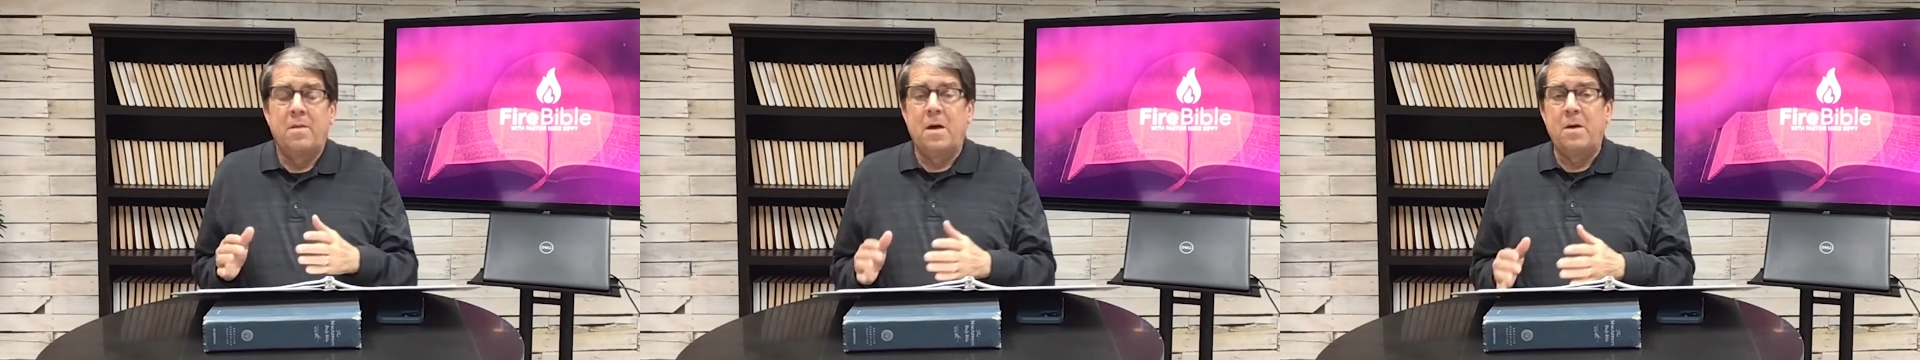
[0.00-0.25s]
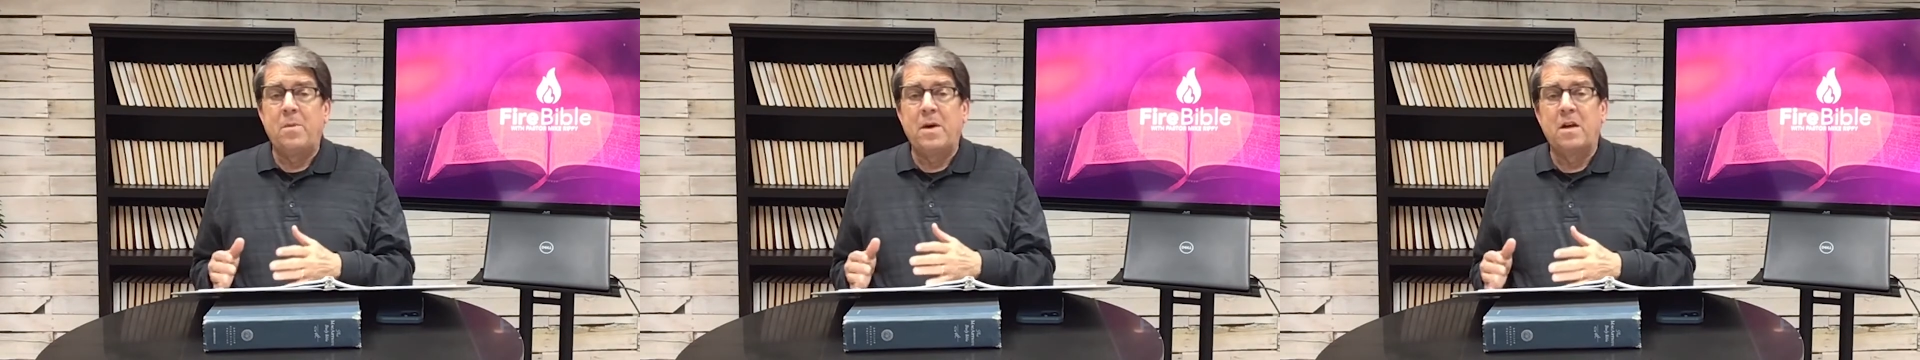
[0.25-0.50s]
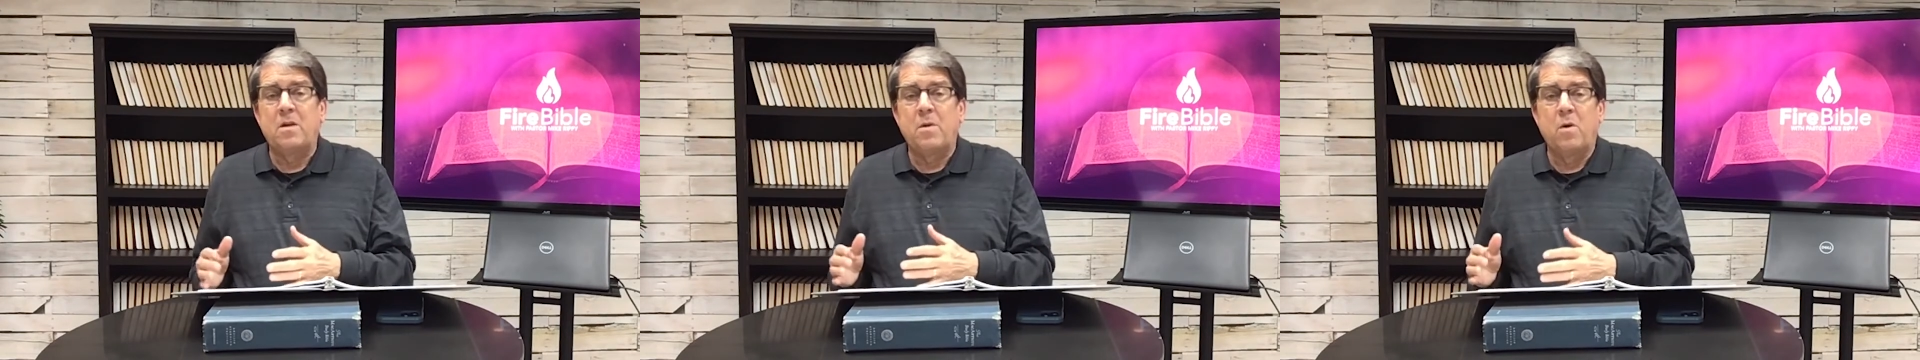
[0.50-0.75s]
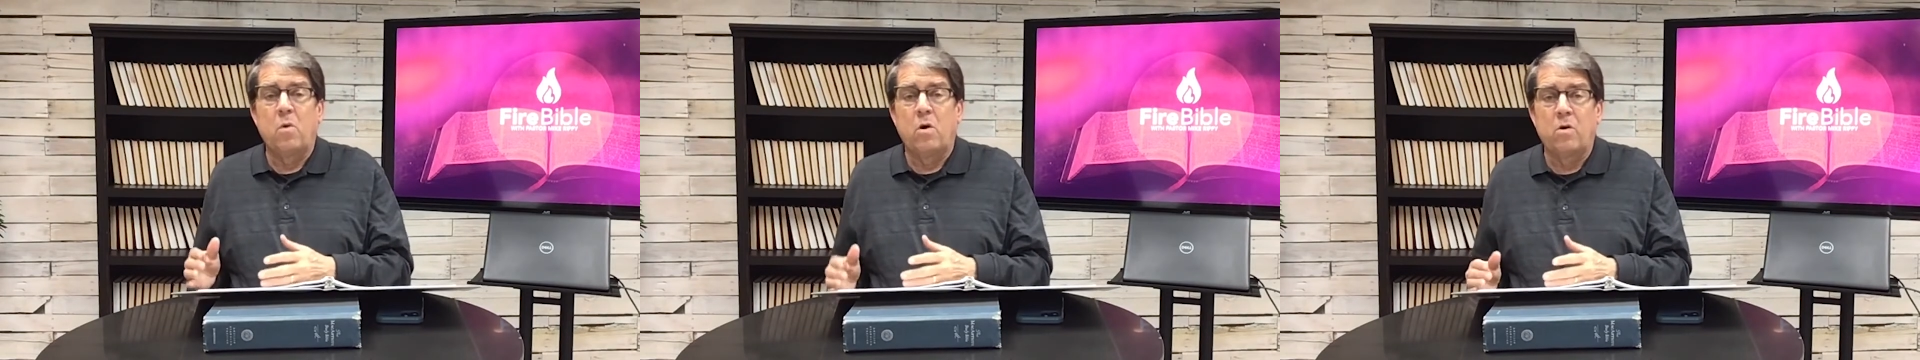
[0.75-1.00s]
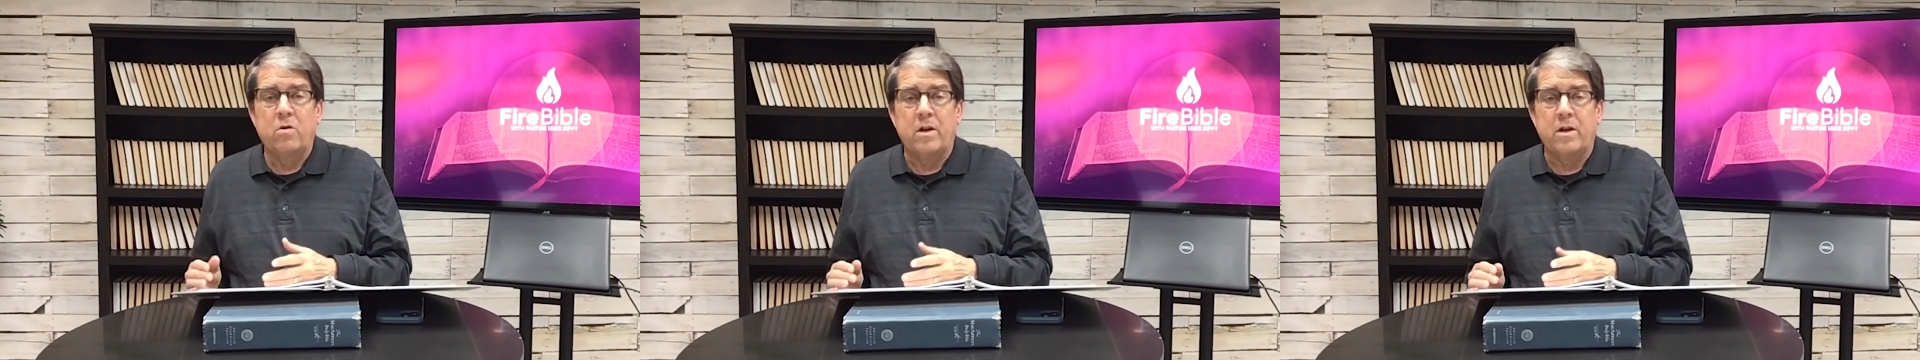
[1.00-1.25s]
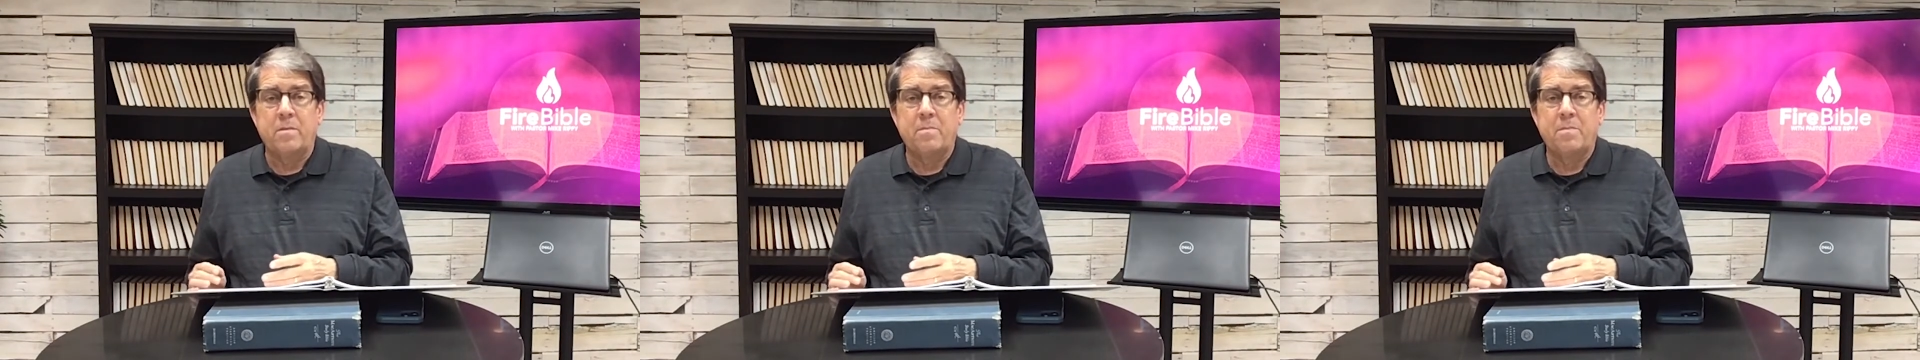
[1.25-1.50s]
They began to be
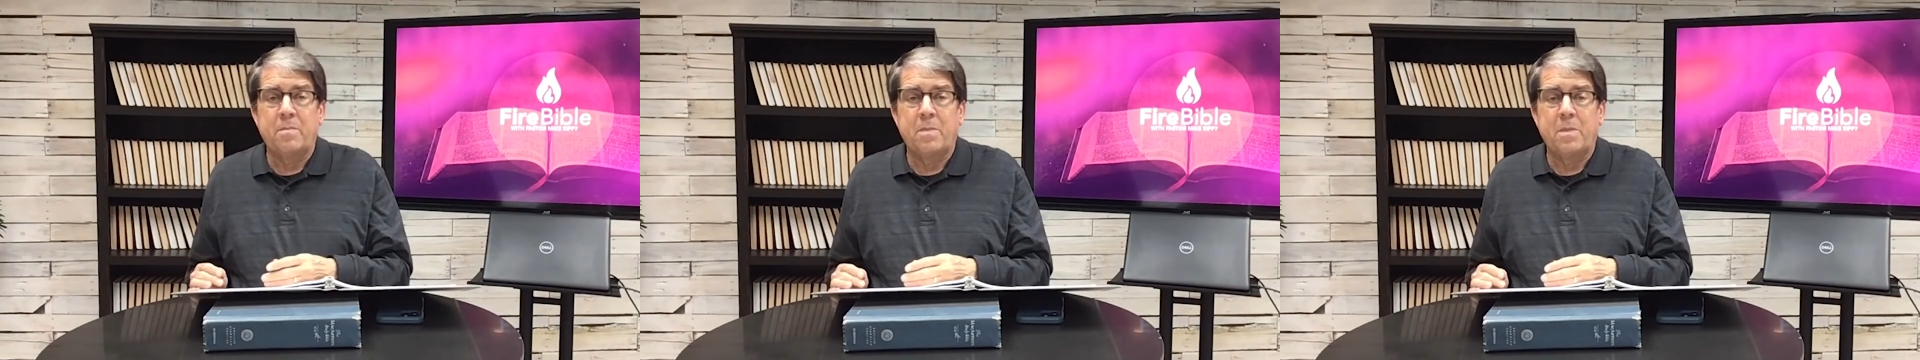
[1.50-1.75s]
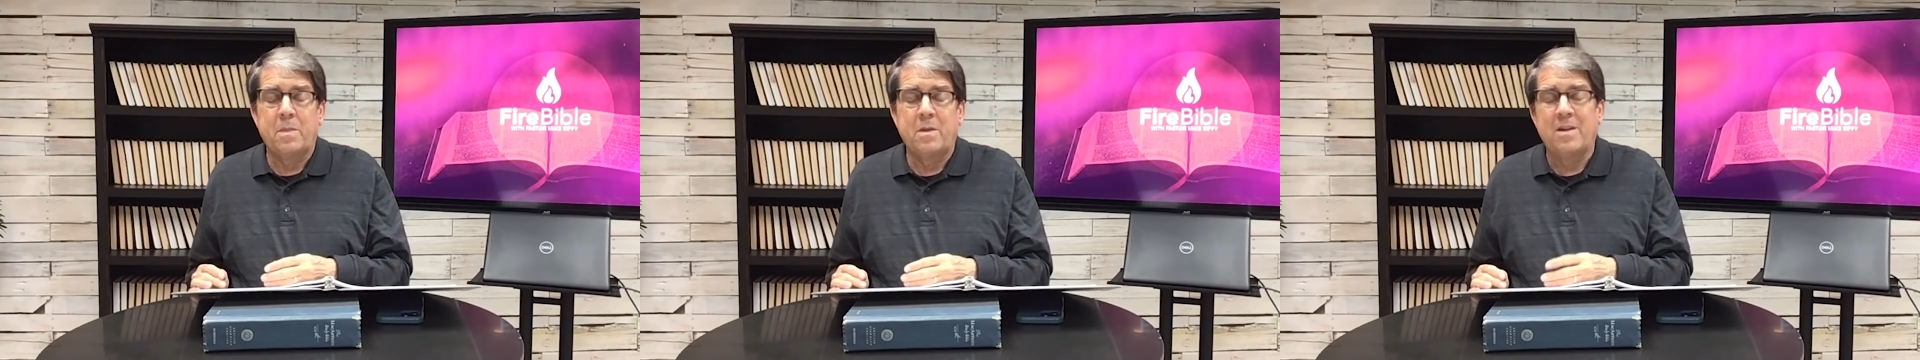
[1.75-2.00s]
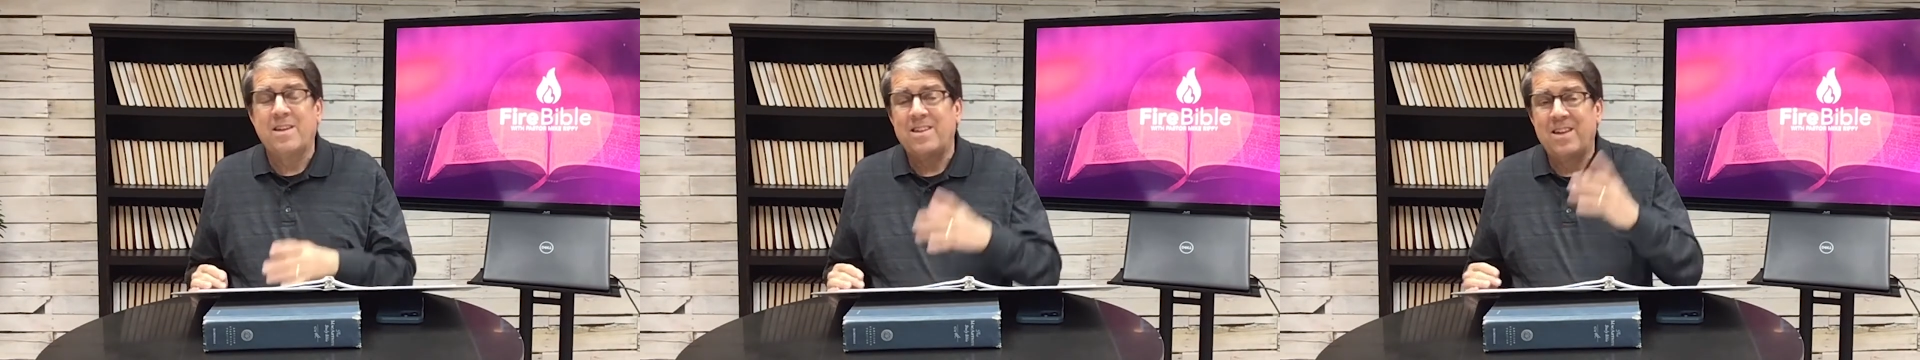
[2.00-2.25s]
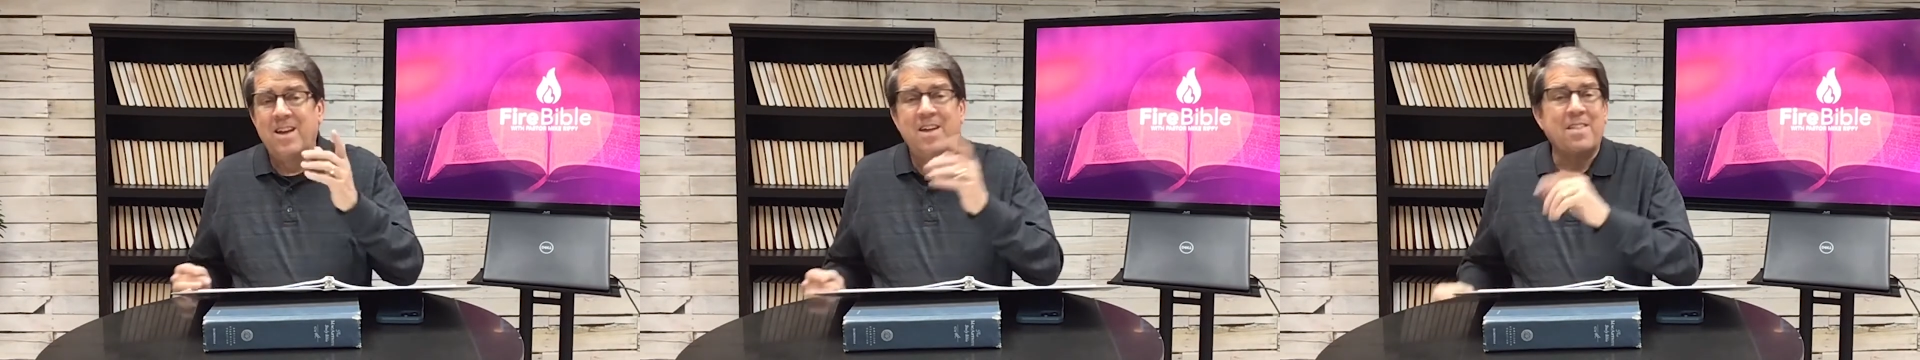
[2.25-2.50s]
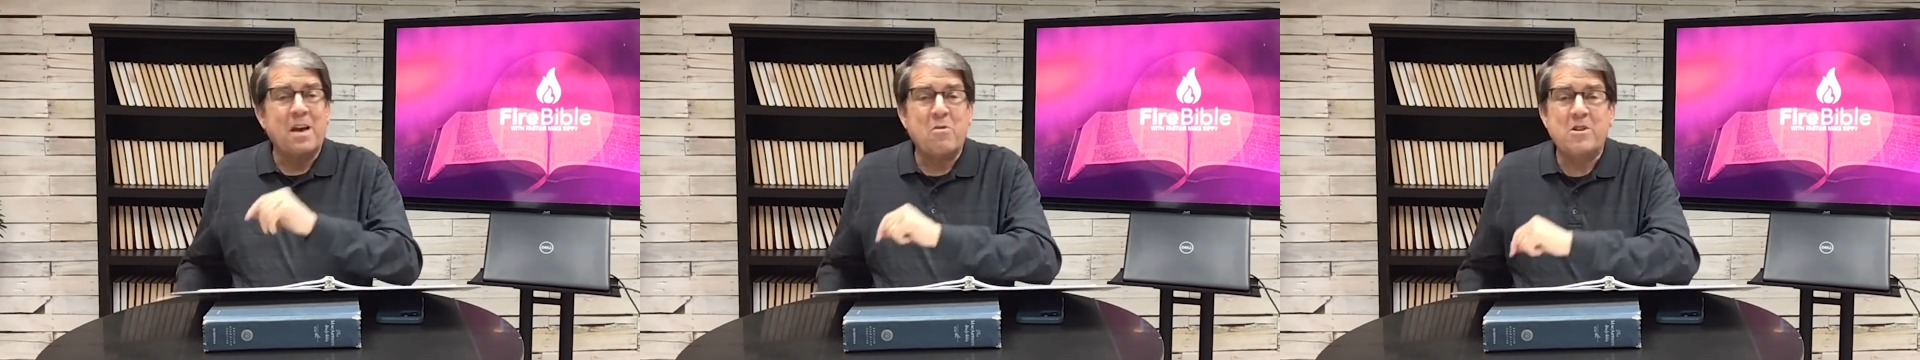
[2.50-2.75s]
worldly. They